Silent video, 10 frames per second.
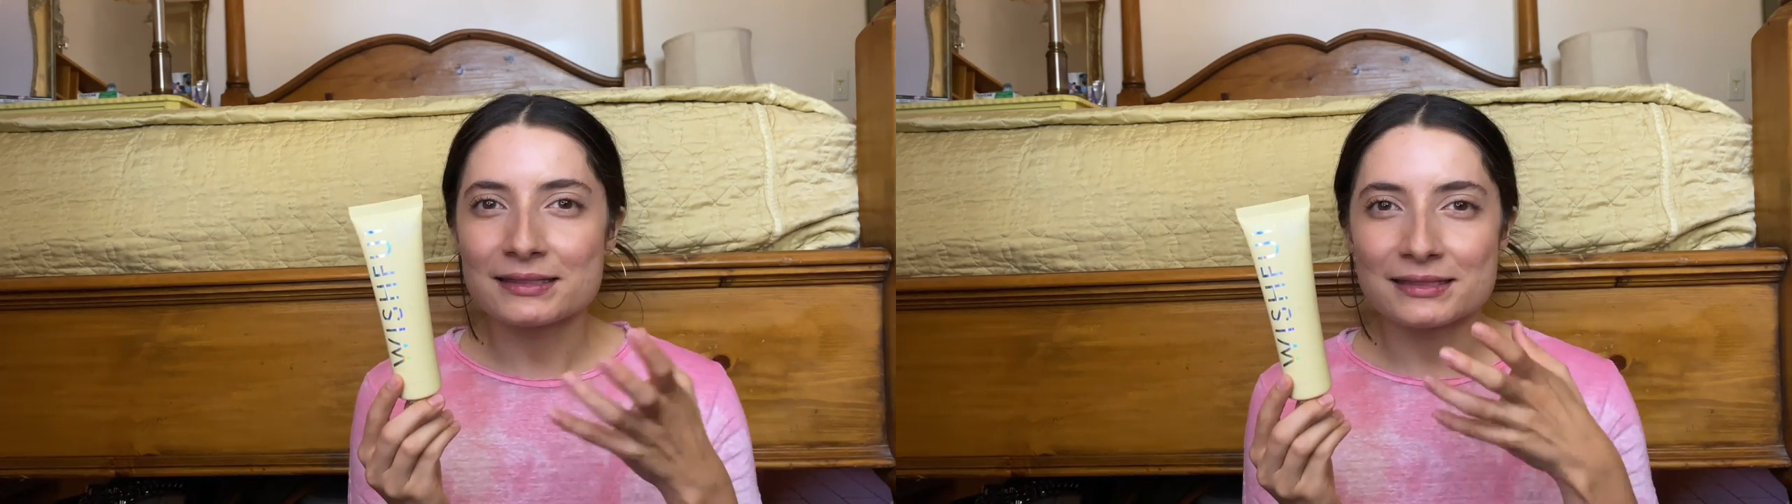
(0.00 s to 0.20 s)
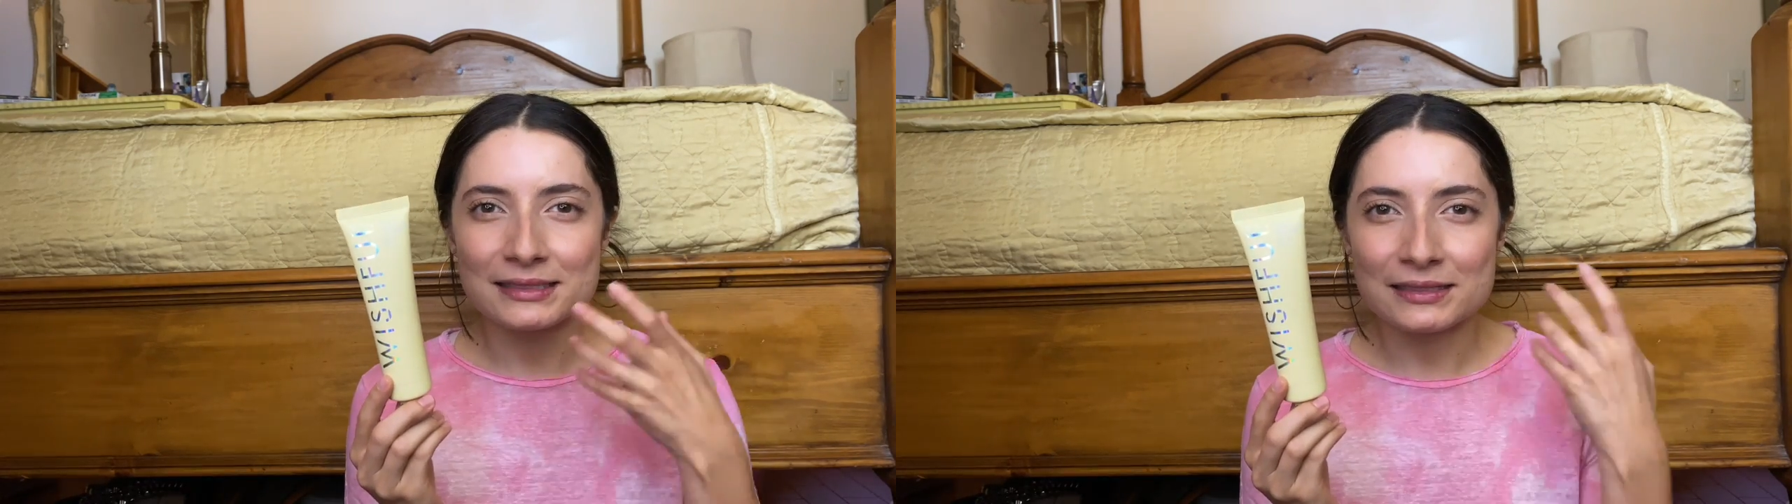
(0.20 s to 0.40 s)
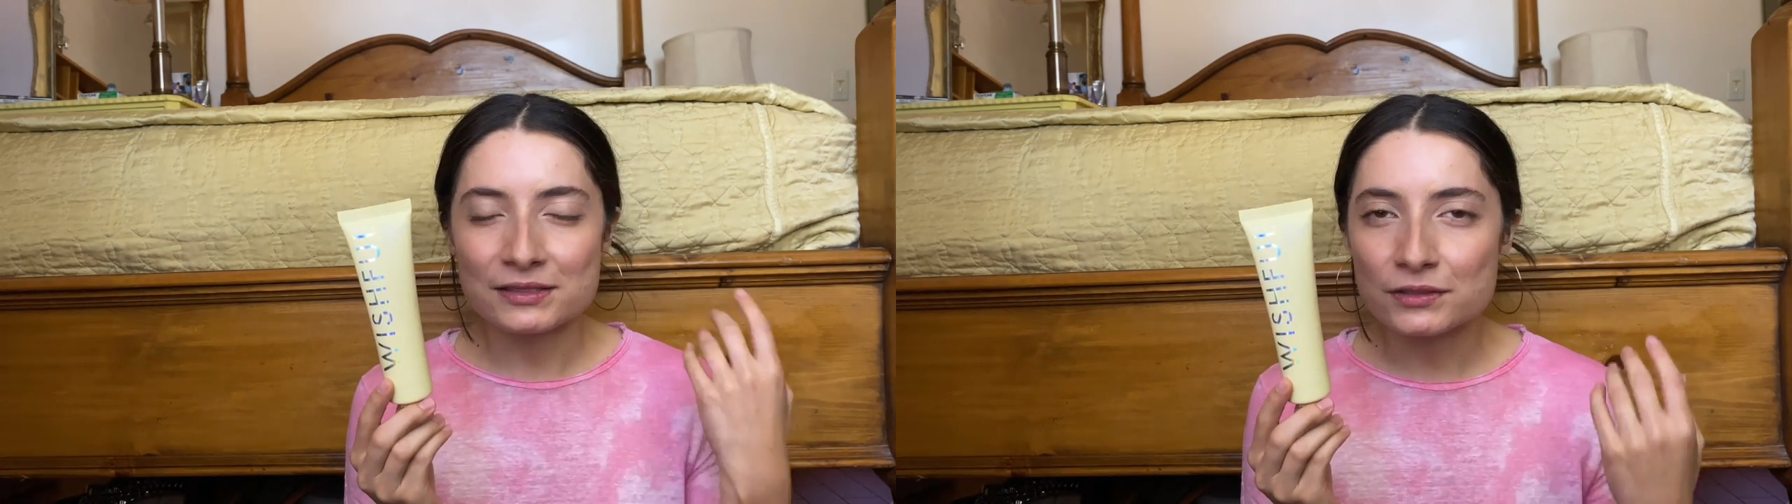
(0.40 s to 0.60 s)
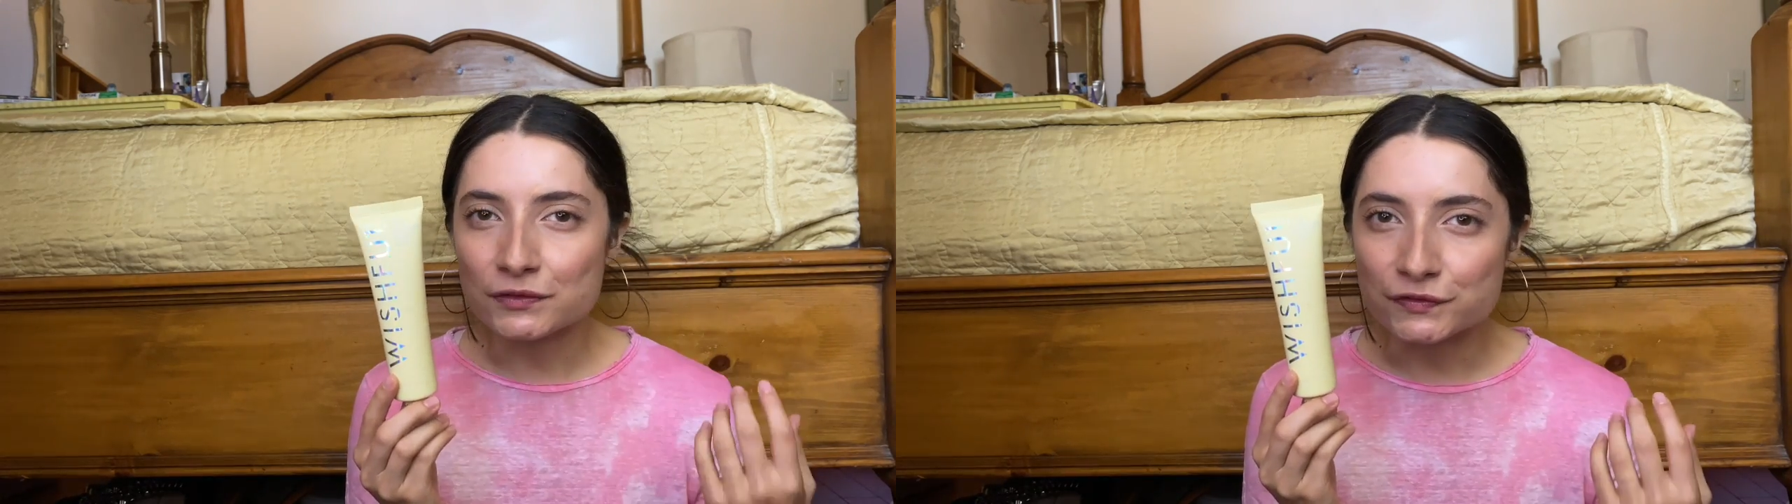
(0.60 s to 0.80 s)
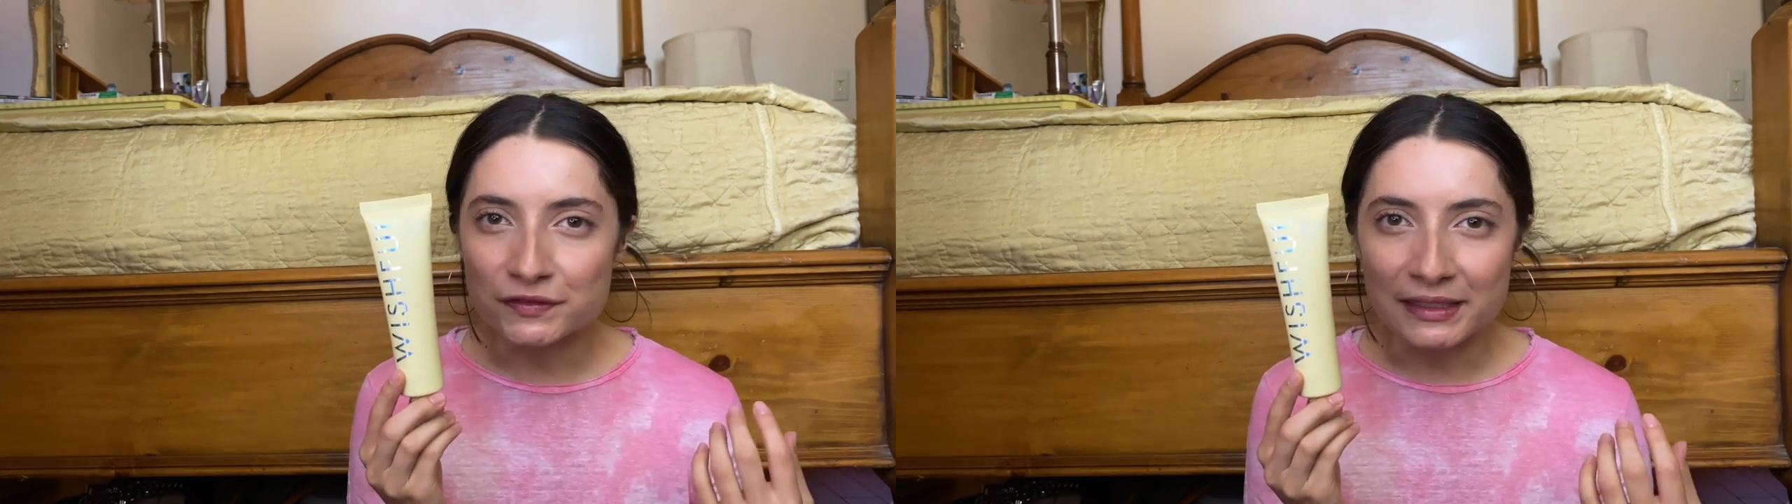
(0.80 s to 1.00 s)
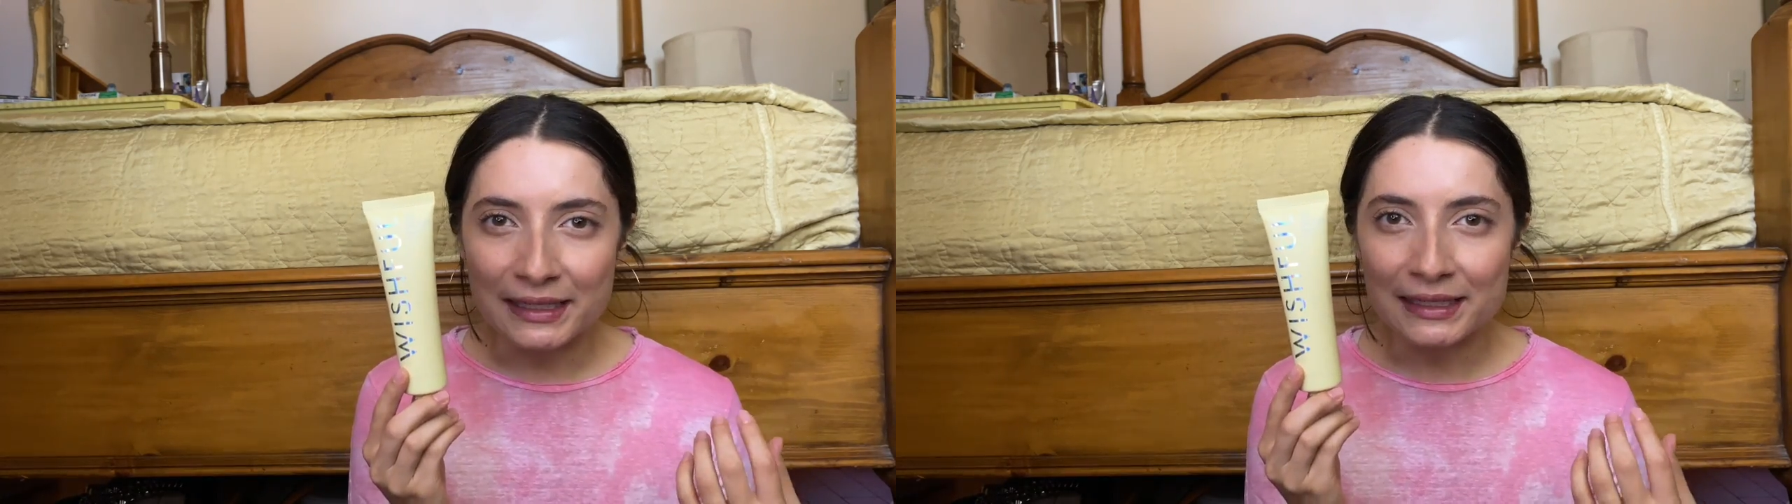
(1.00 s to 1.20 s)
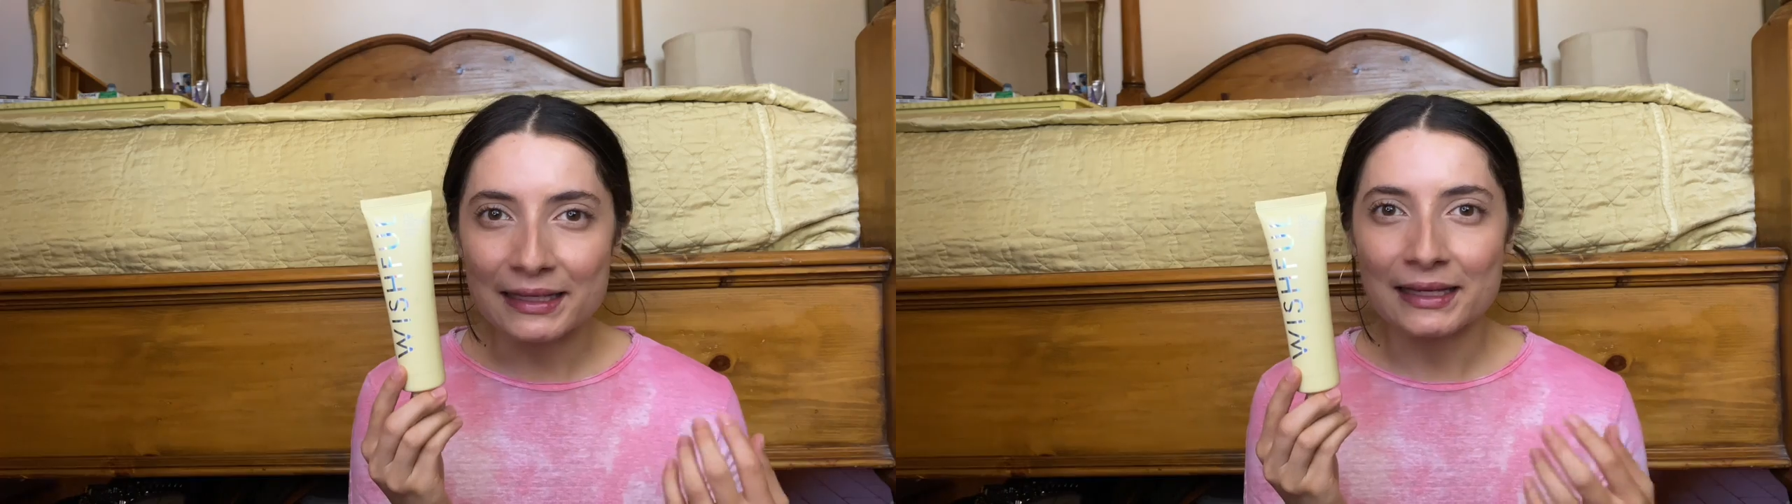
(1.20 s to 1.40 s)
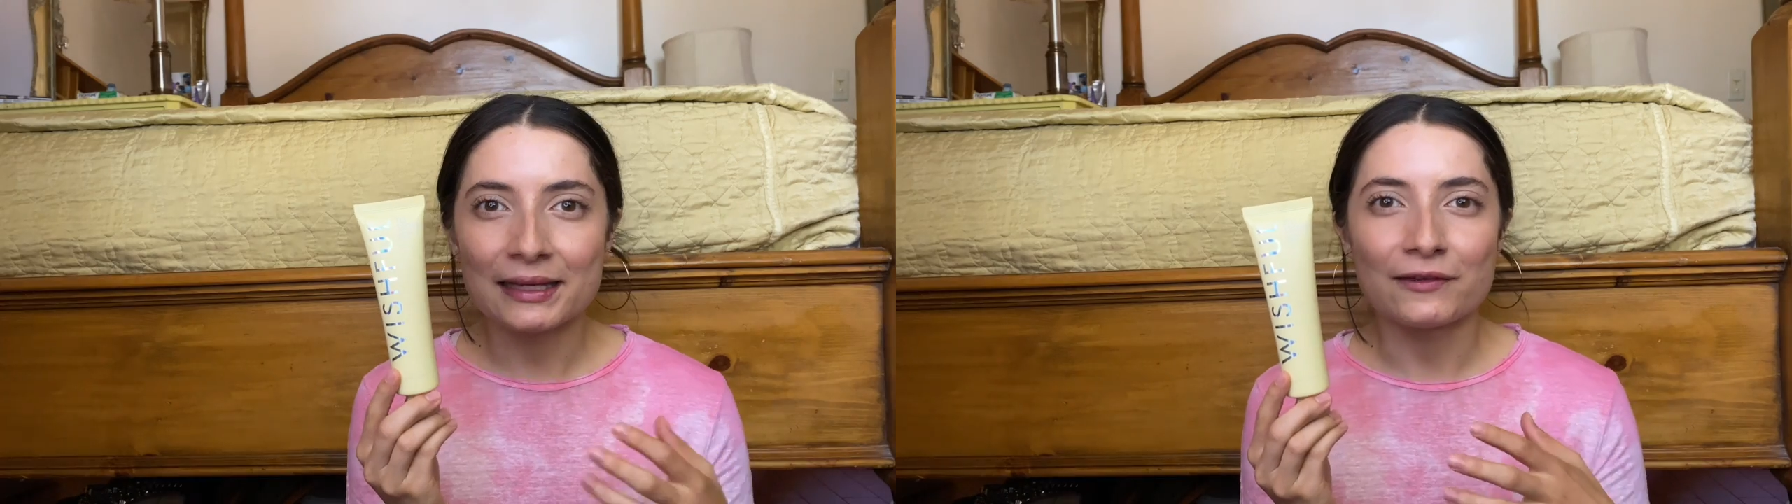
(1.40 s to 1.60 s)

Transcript: seasonal flaking,